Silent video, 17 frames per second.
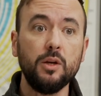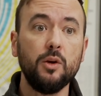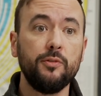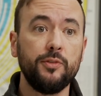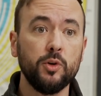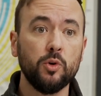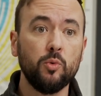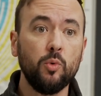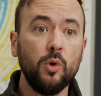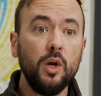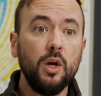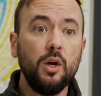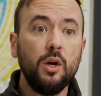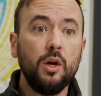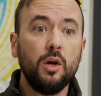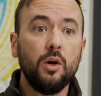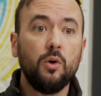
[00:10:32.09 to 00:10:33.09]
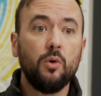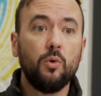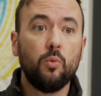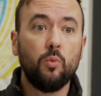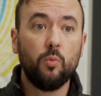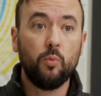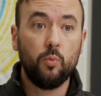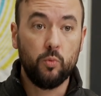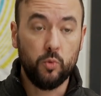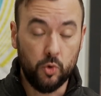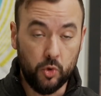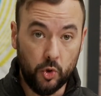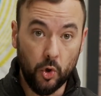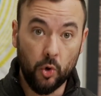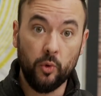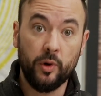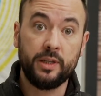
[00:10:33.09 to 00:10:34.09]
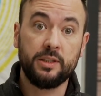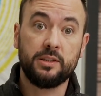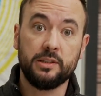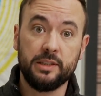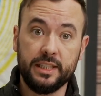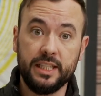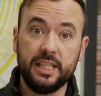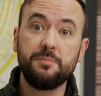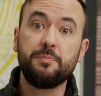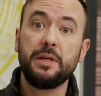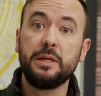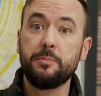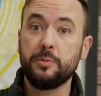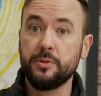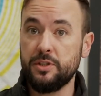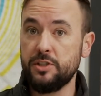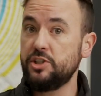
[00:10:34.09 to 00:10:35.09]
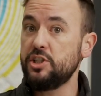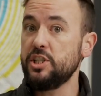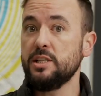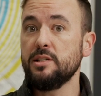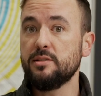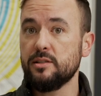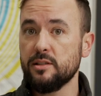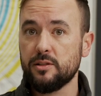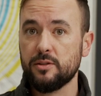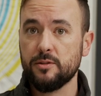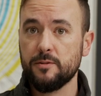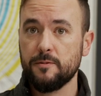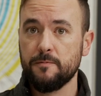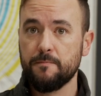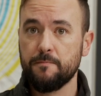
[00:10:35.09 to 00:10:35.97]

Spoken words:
If you're going to lead people to Jesus,